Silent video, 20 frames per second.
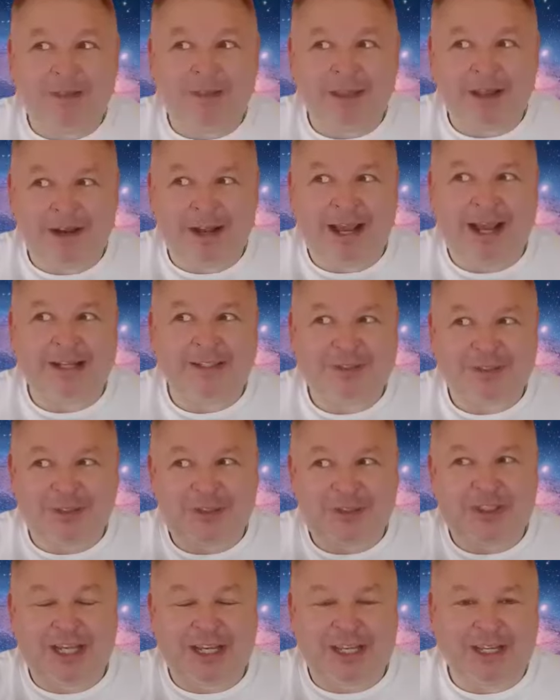then I had to
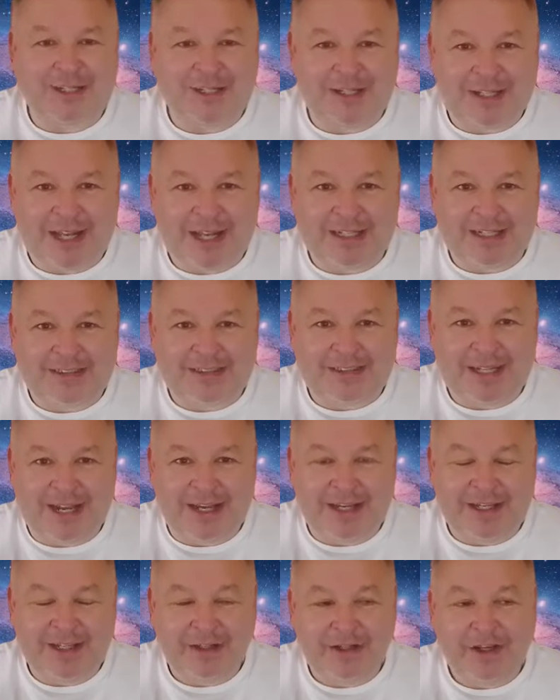check in the next
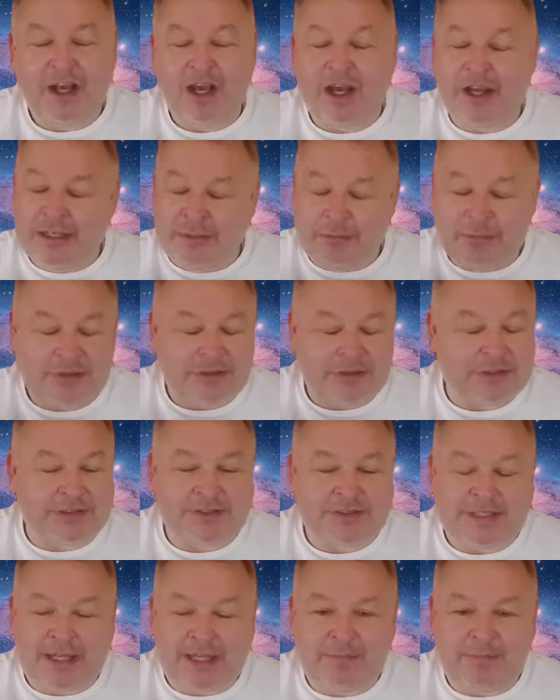day, and it was the
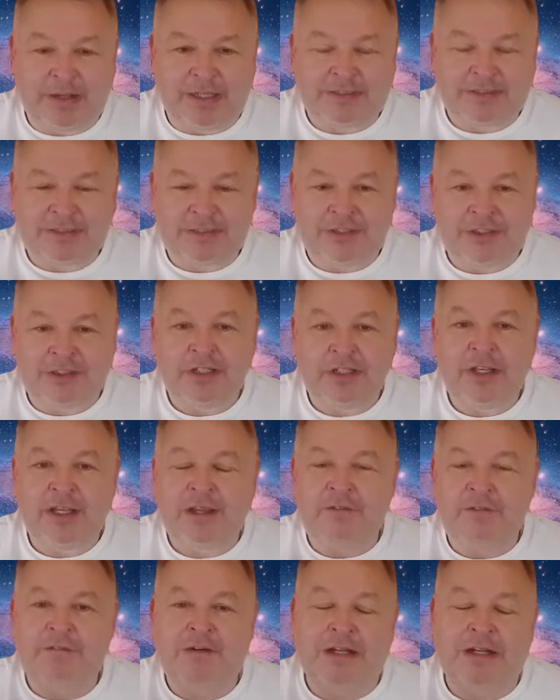same message.
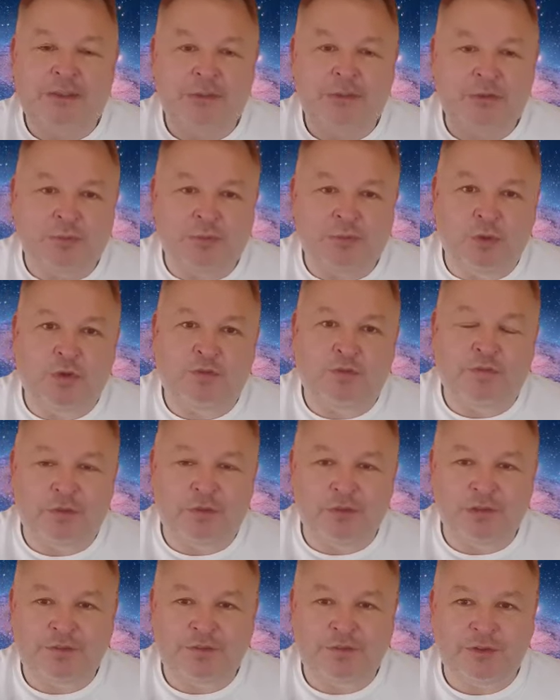In fact, it was more
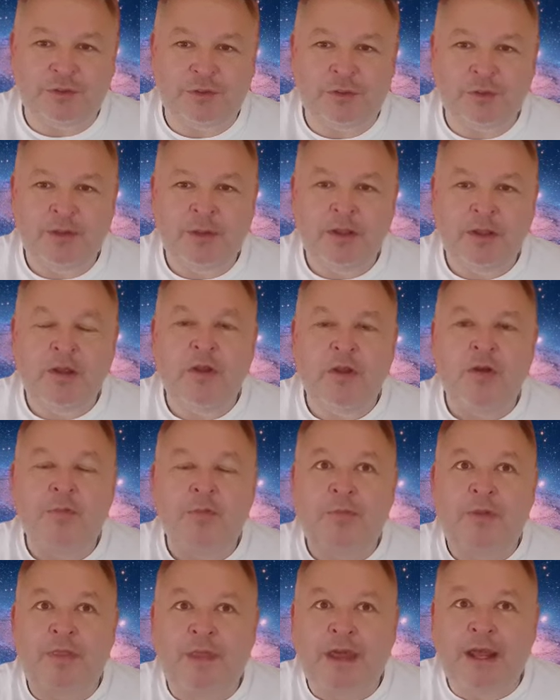forceful.
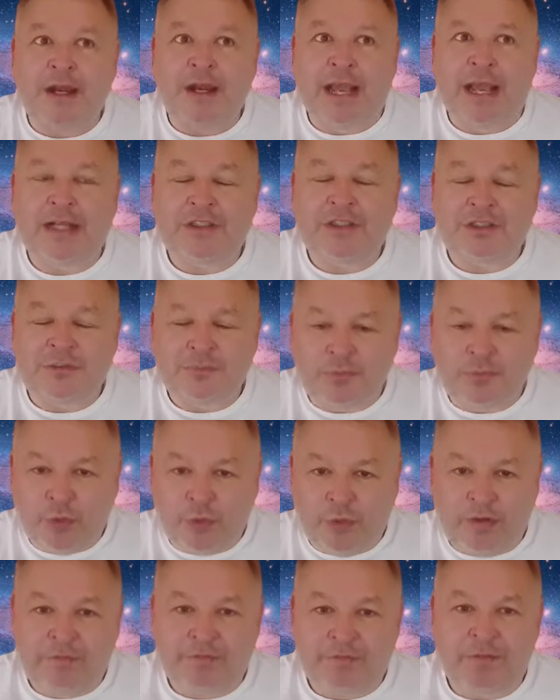But then I had some
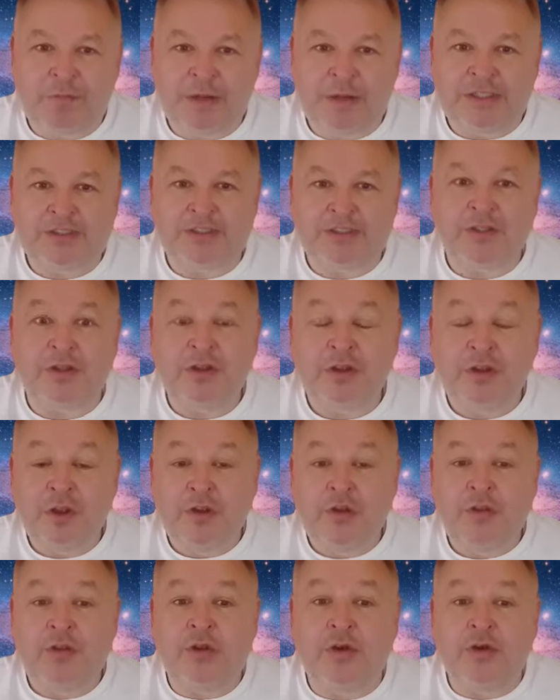more information
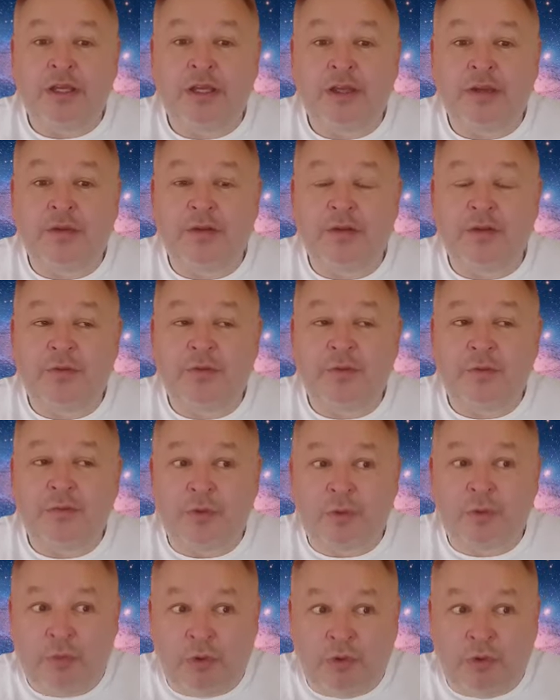that
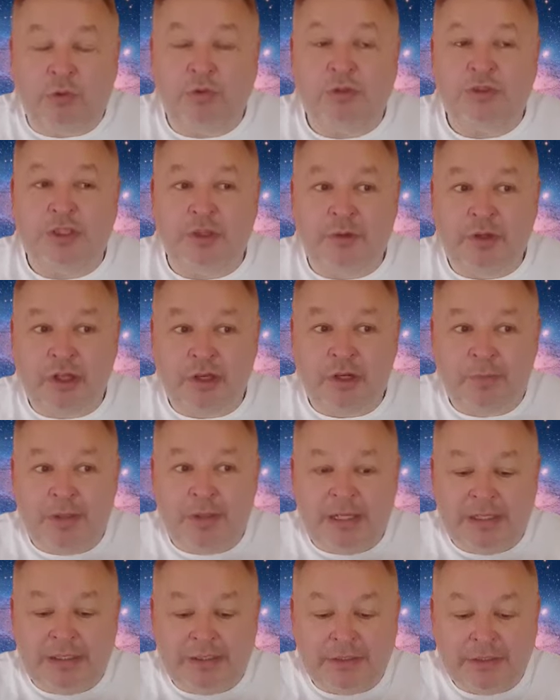we're also going to
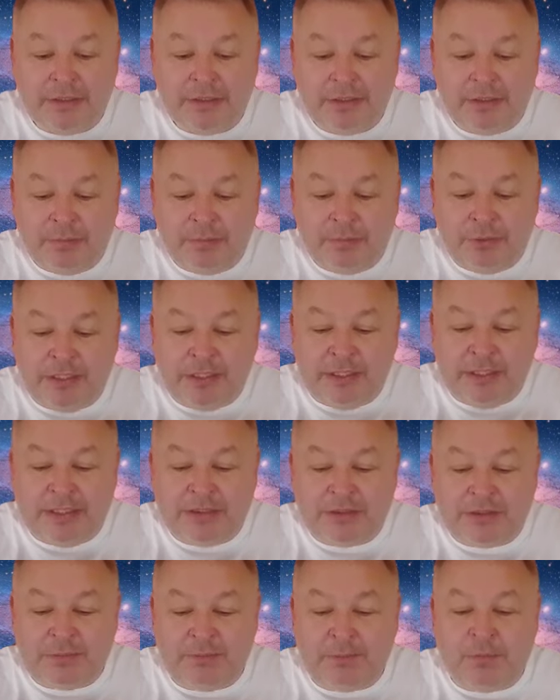be bringing
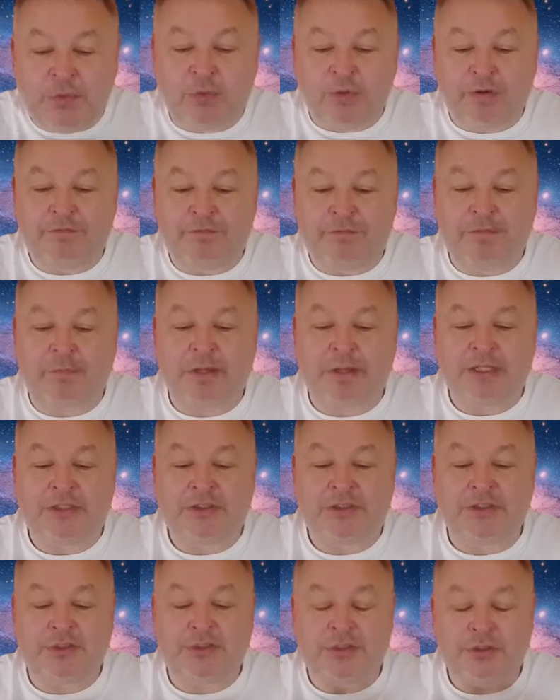in some more
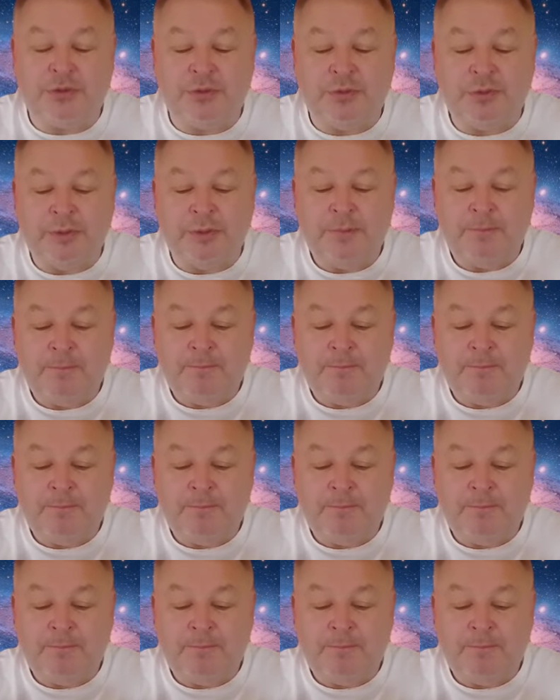information to